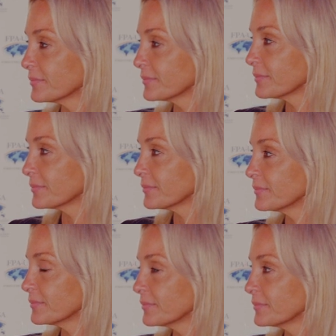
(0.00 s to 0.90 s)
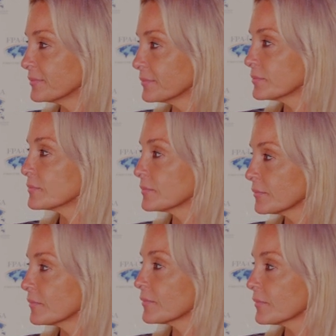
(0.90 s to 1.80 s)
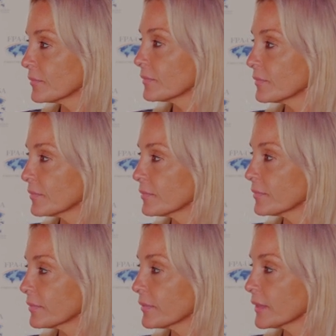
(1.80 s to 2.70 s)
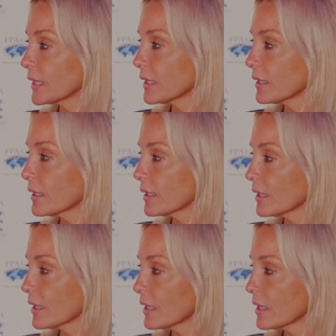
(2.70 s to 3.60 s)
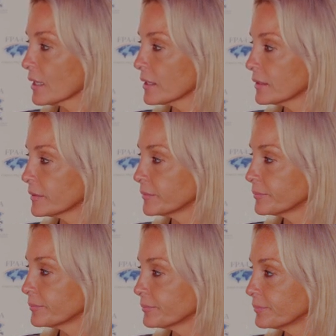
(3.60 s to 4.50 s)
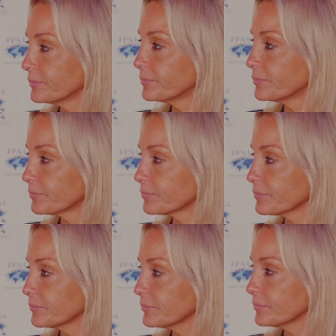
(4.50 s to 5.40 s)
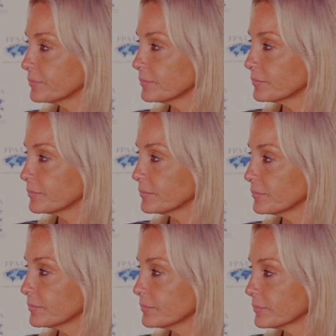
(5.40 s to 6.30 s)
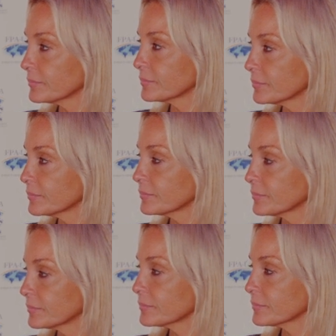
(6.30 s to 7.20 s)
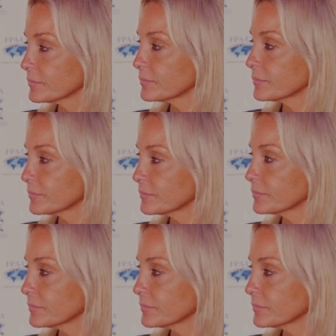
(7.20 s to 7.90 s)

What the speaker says: (not speaking)